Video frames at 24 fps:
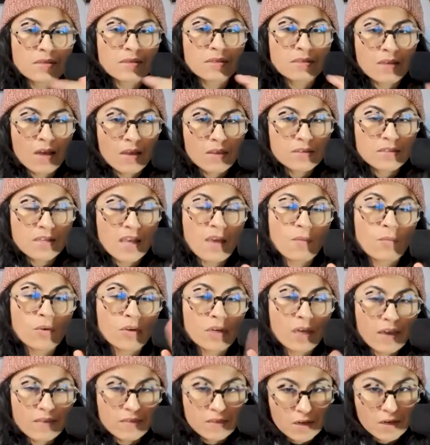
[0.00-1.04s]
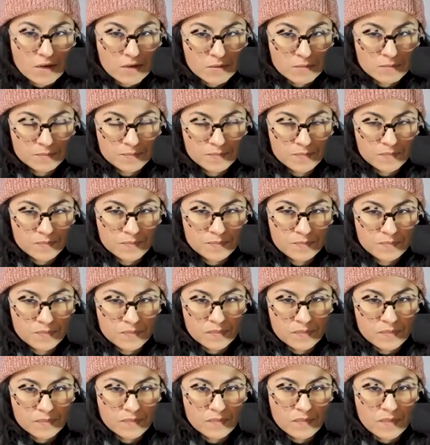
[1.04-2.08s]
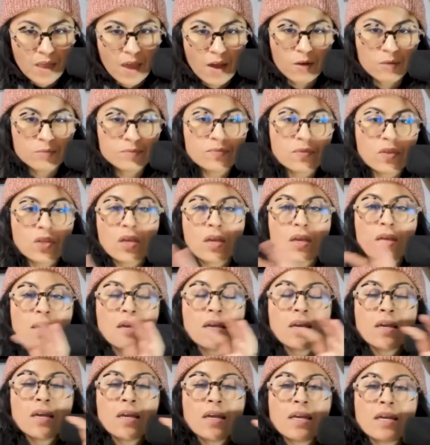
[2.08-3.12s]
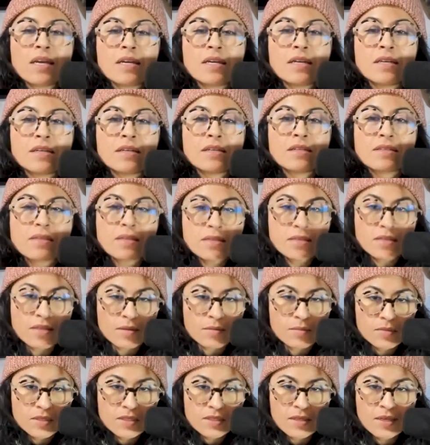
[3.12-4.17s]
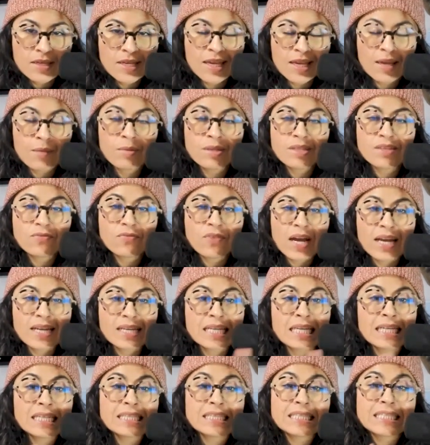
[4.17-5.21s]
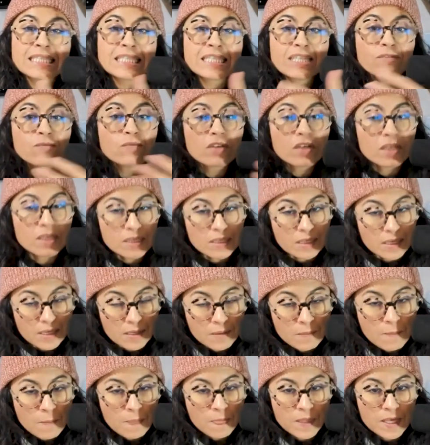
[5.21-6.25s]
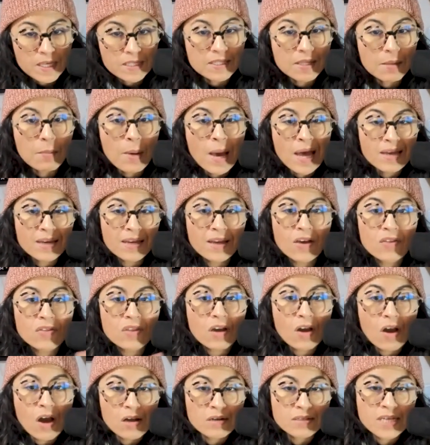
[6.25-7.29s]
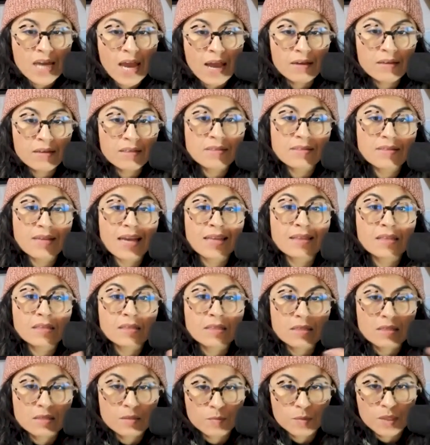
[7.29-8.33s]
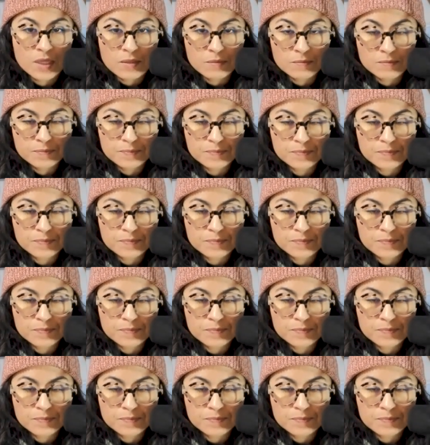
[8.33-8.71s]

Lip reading: is not the same. We'll get there. Now, systems can be defined differently depending on the context and the discipline.